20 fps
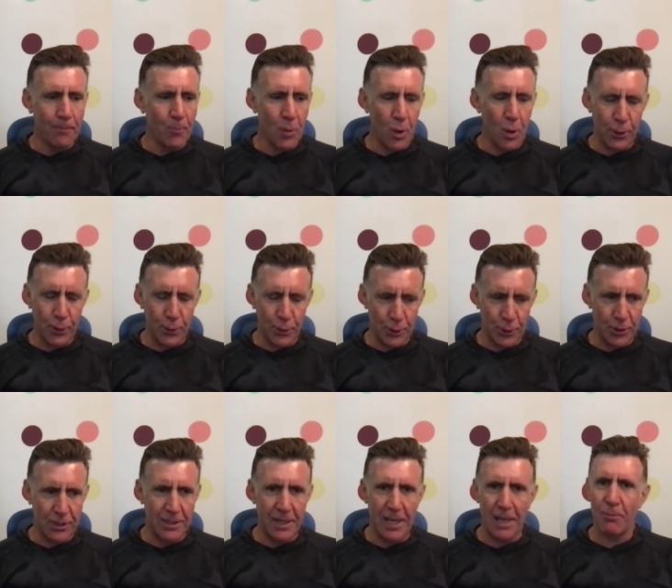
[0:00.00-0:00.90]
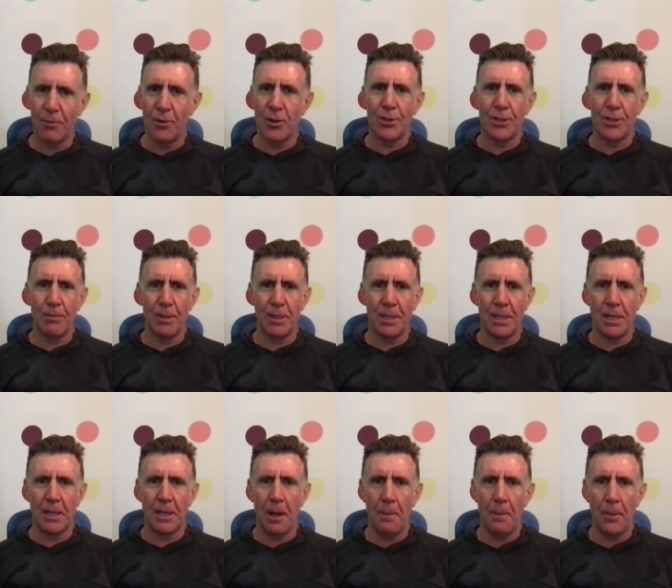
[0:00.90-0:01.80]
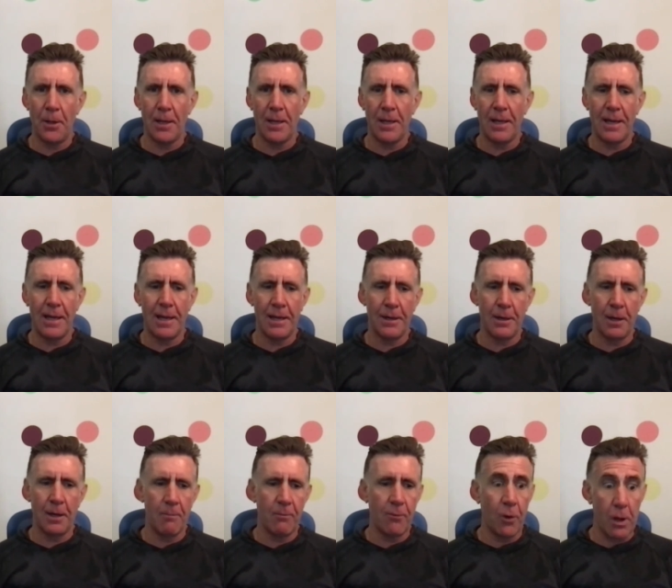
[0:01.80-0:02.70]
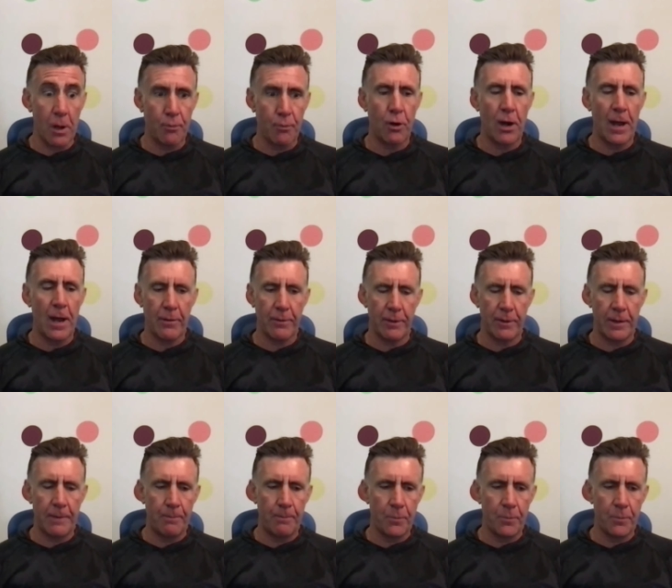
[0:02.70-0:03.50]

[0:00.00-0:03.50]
Mont Kush is the name of the CBD company, and I'm very proud of it.